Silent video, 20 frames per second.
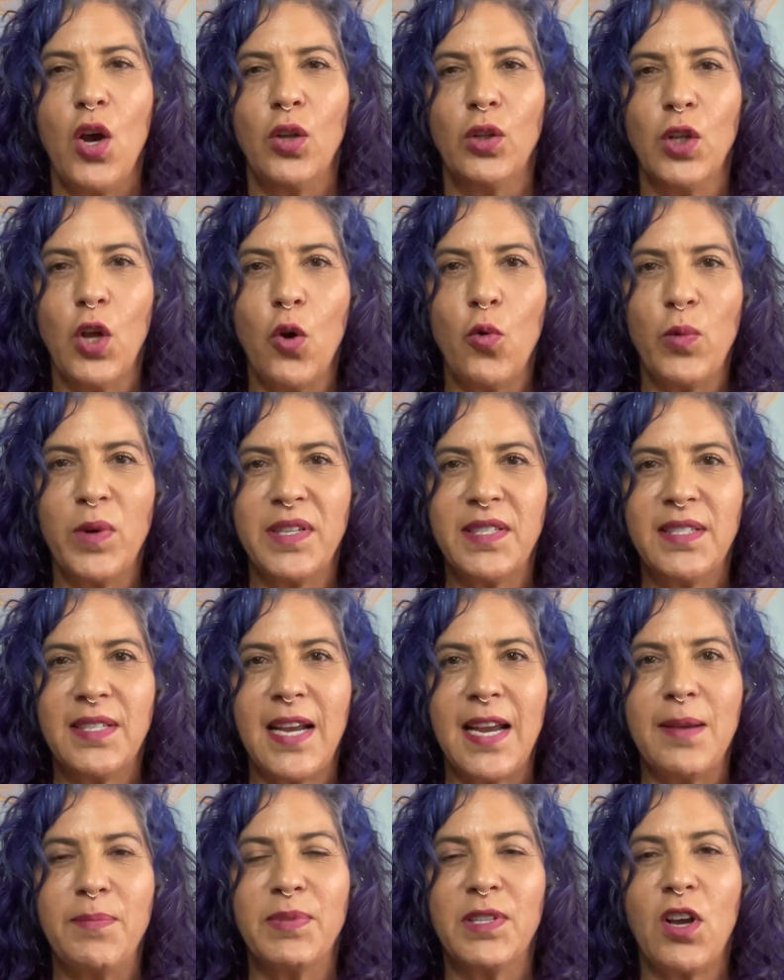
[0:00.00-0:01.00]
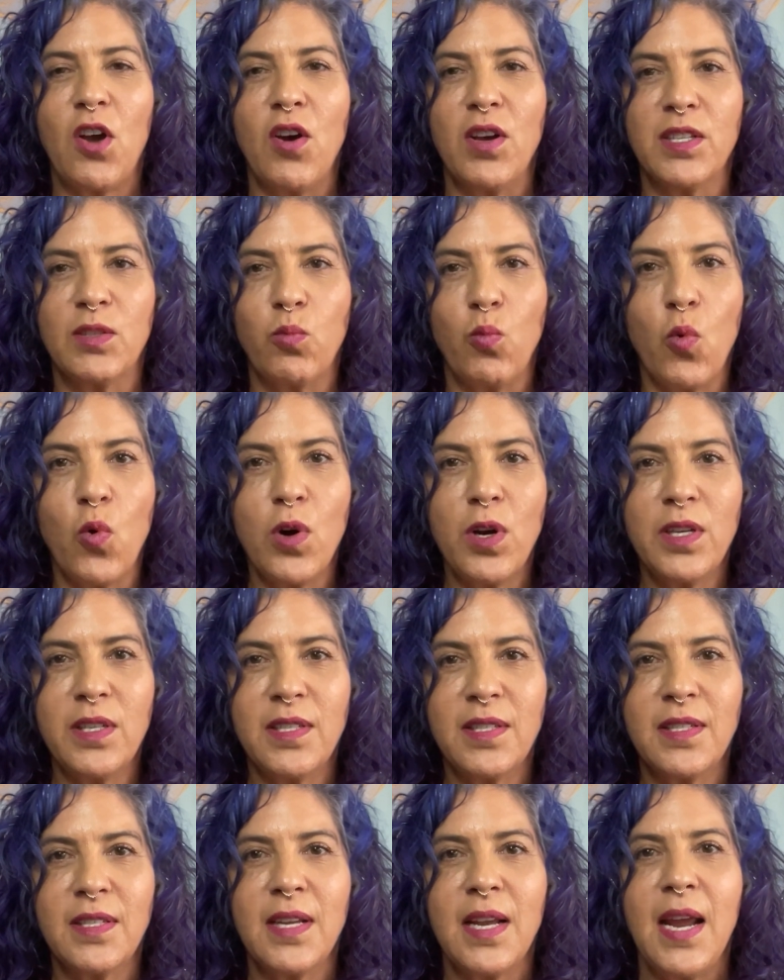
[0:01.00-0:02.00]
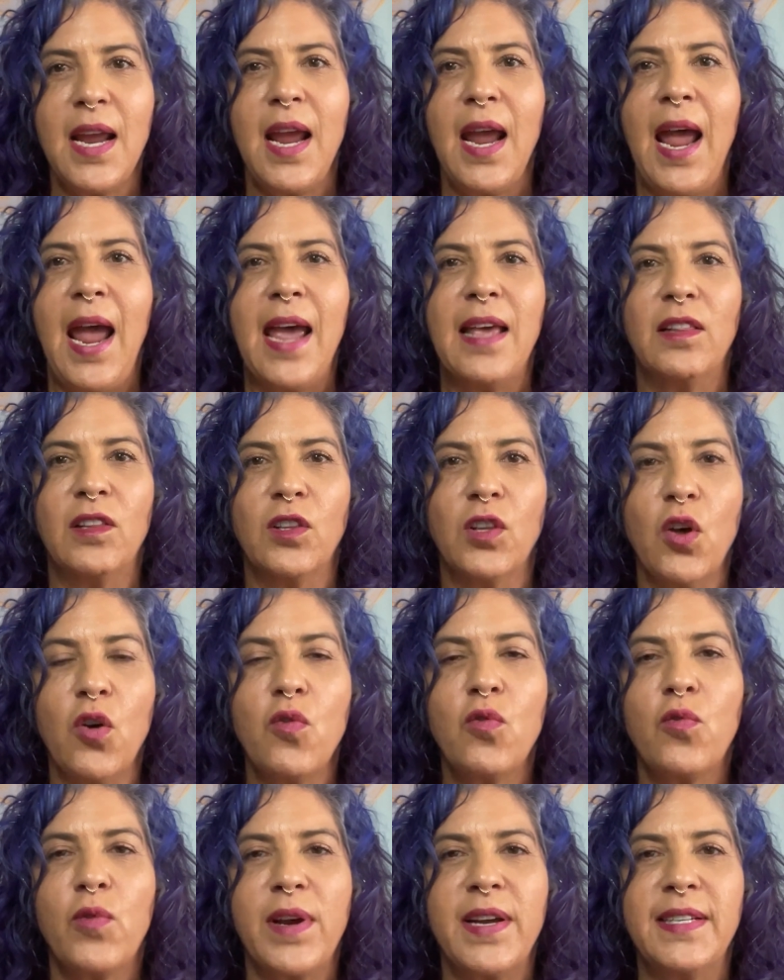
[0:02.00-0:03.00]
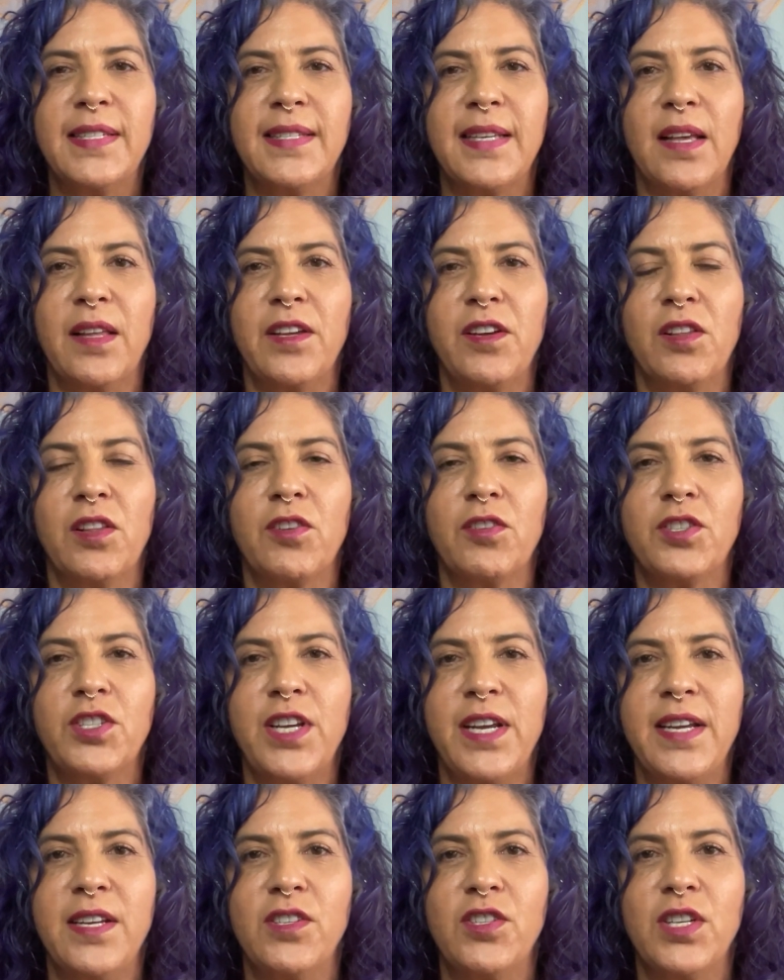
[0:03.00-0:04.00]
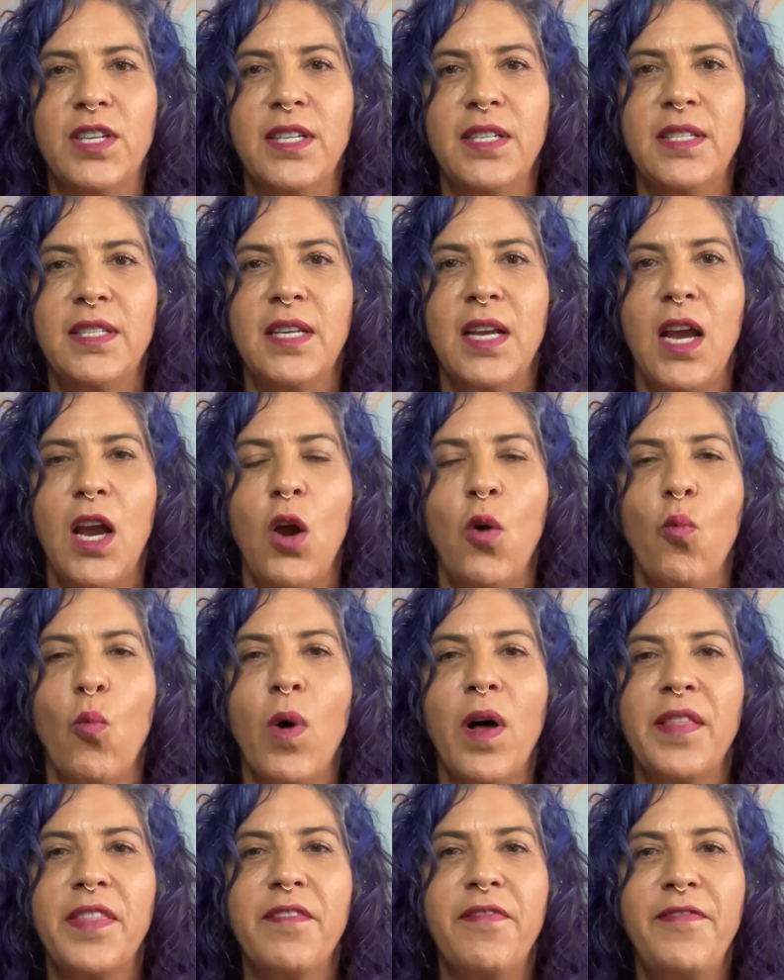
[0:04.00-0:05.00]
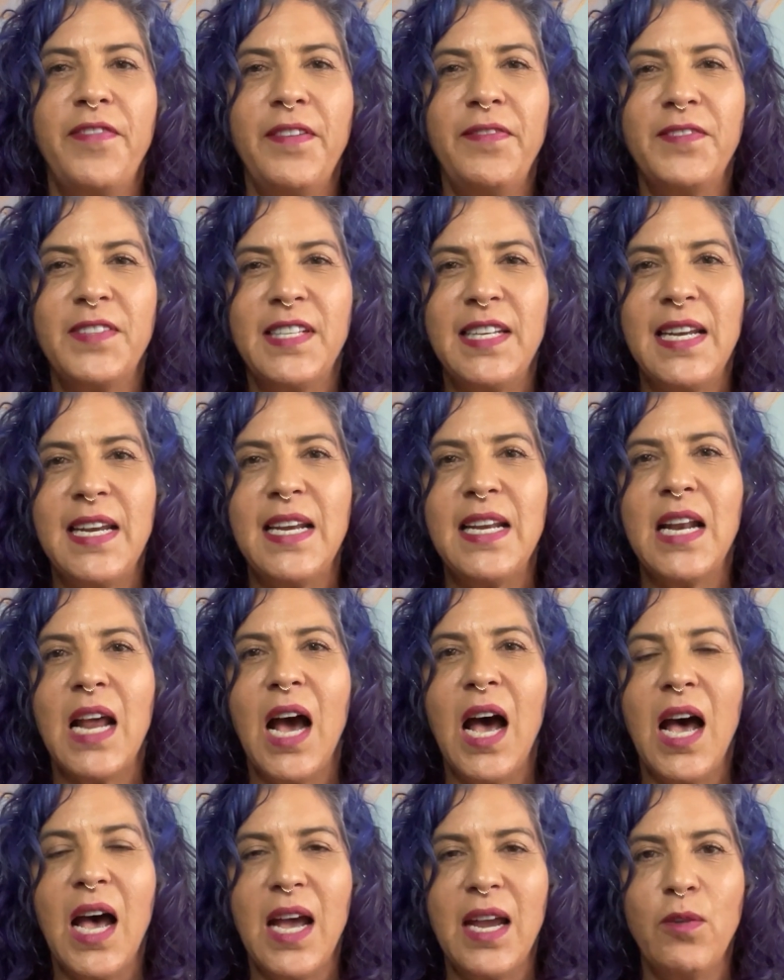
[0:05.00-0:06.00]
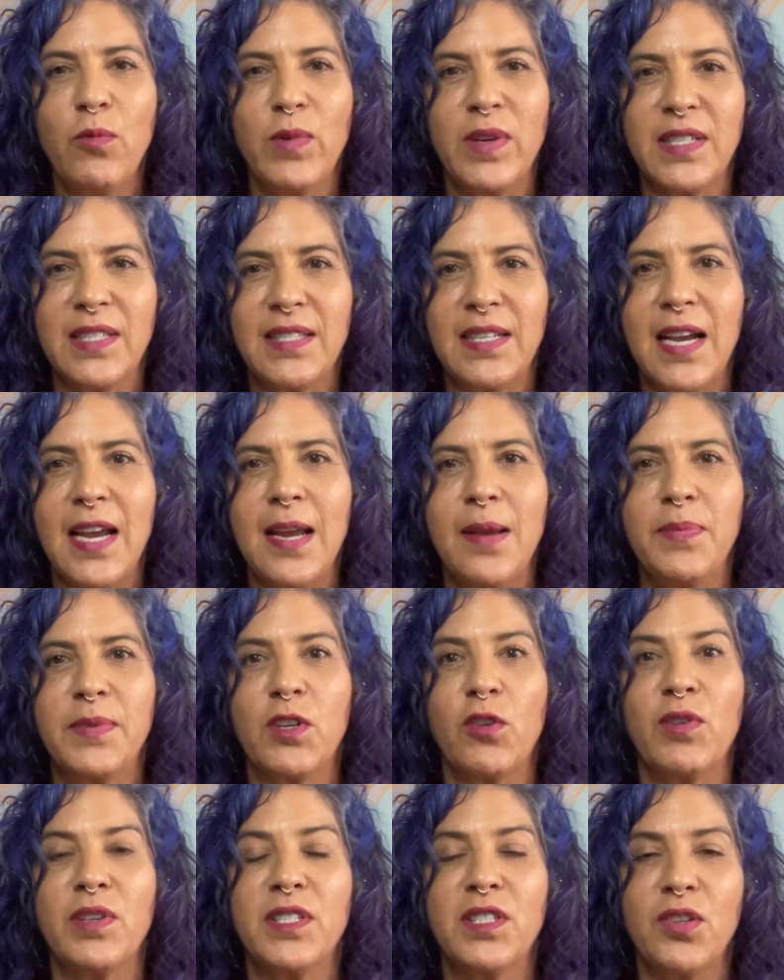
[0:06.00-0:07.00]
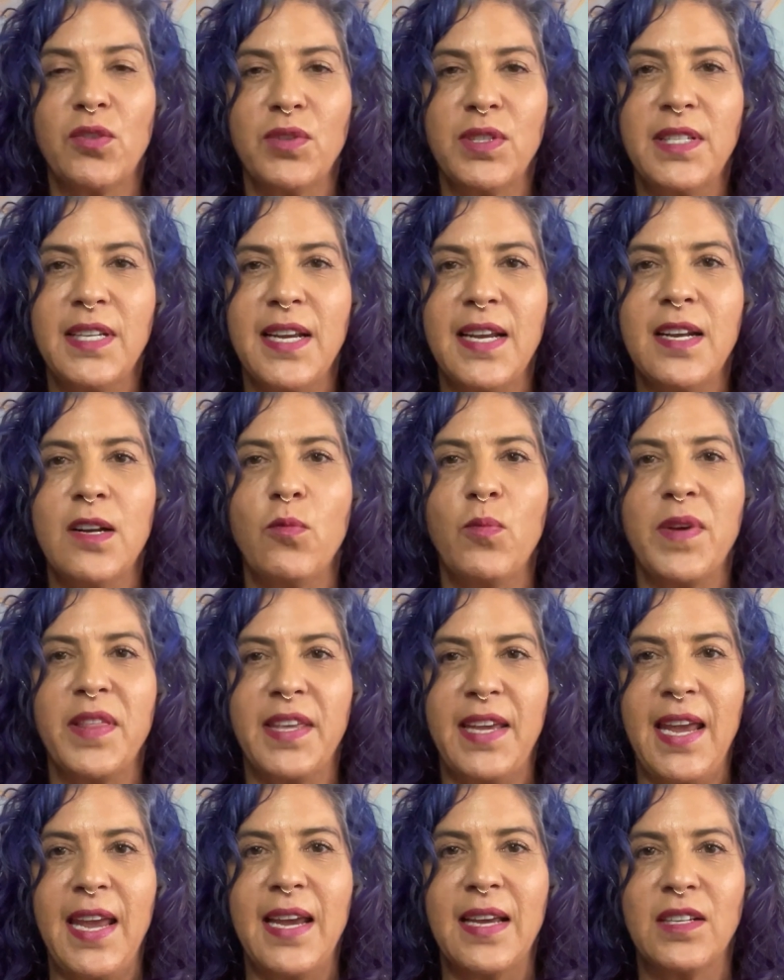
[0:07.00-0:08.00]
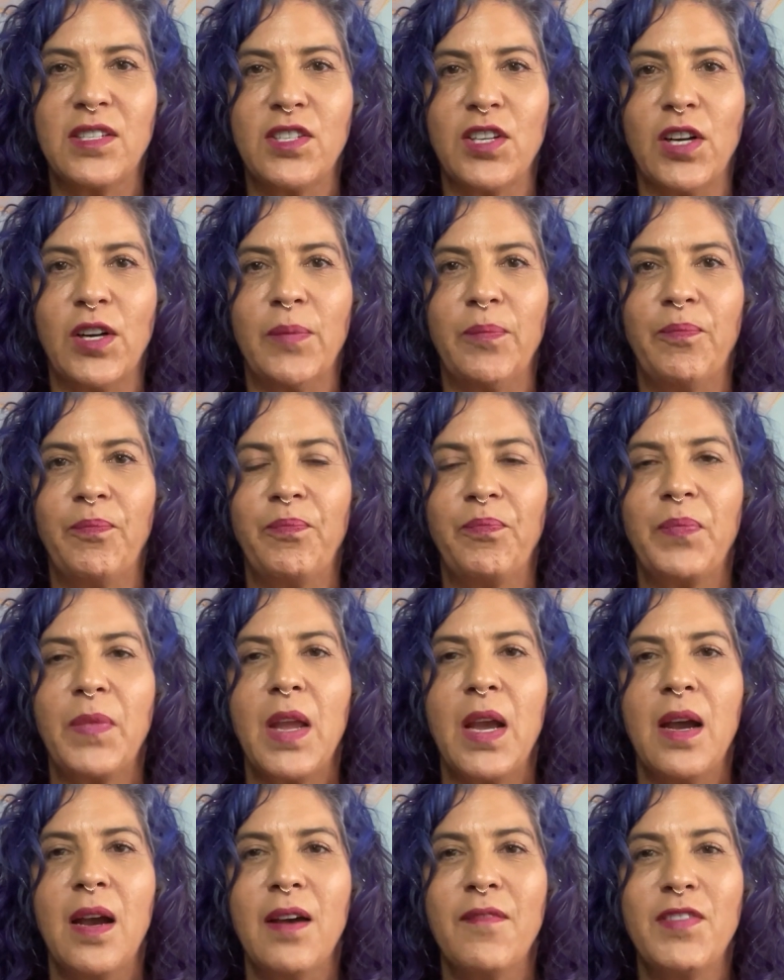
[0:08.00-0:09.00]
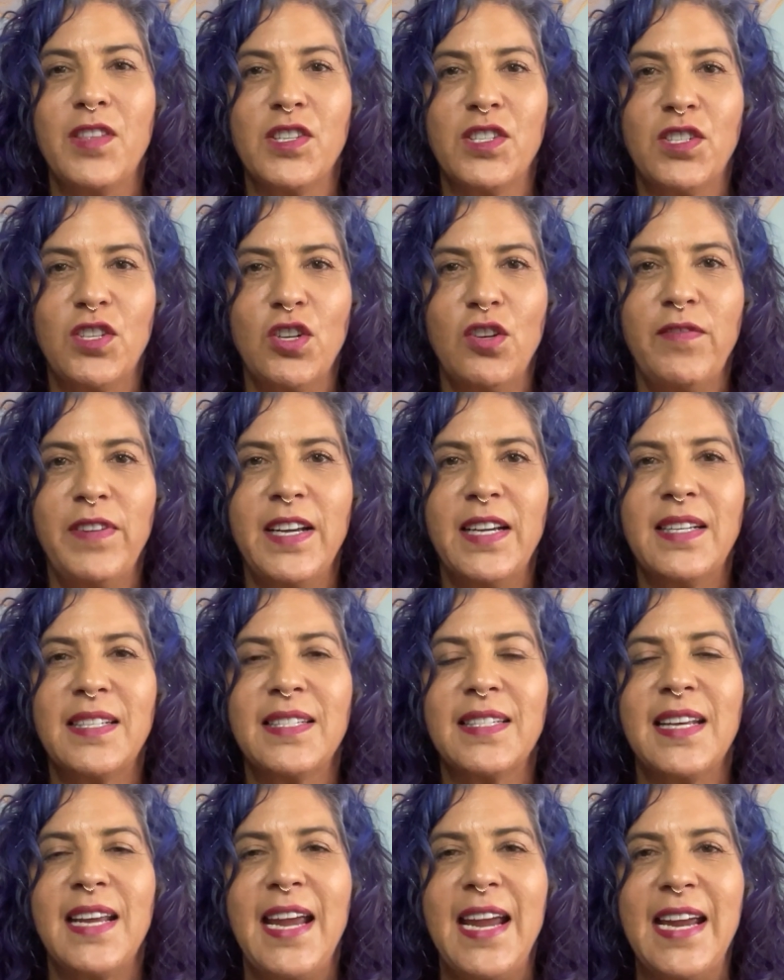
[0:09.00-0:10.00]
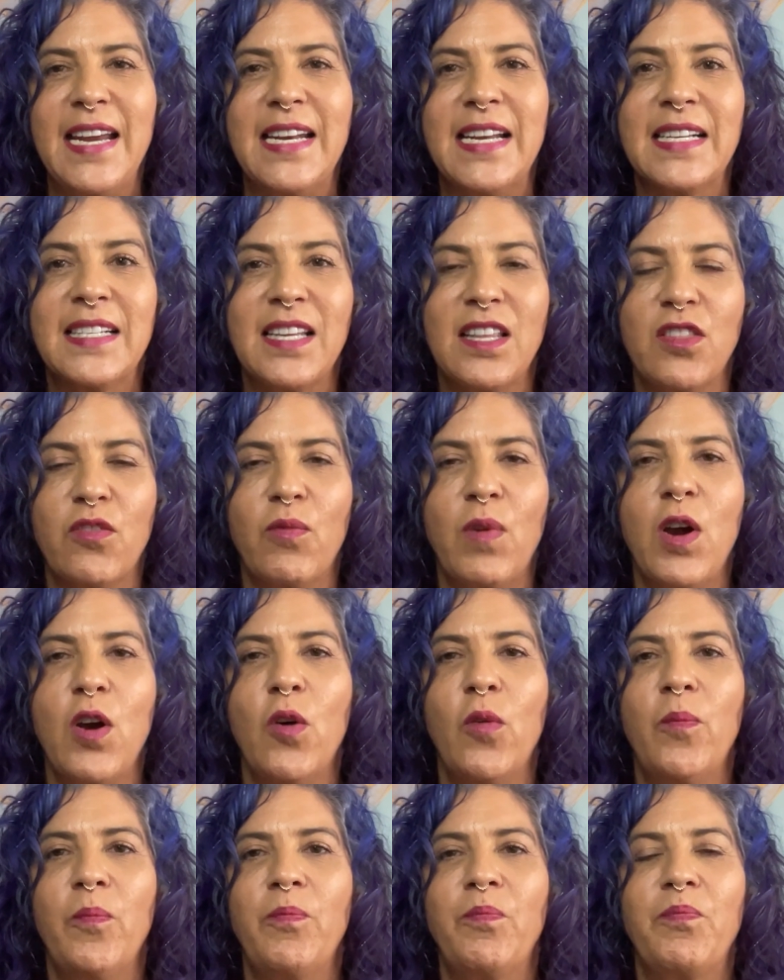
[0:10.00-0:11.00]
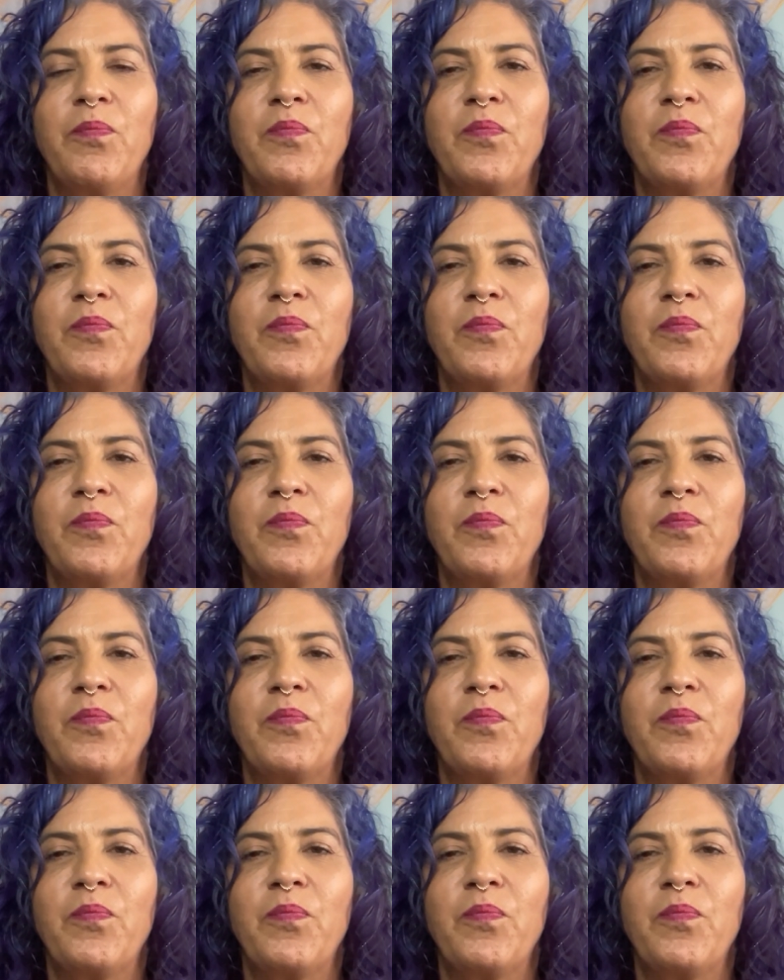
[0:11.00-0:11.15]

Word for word: Low risk types cause warts and low-grade cellular changes, while the fifteen high risk types are associated with cancer of the cervix, anus, and throat.